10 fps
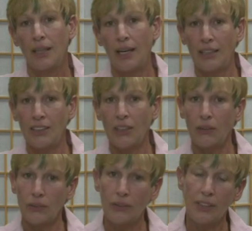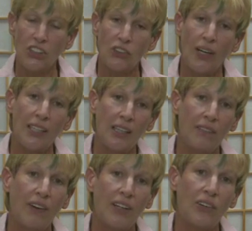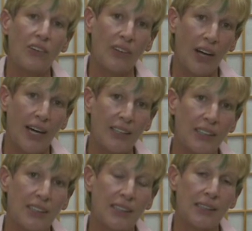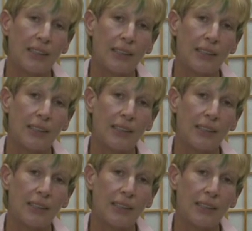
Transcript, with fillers: And so learning to identify your thoughts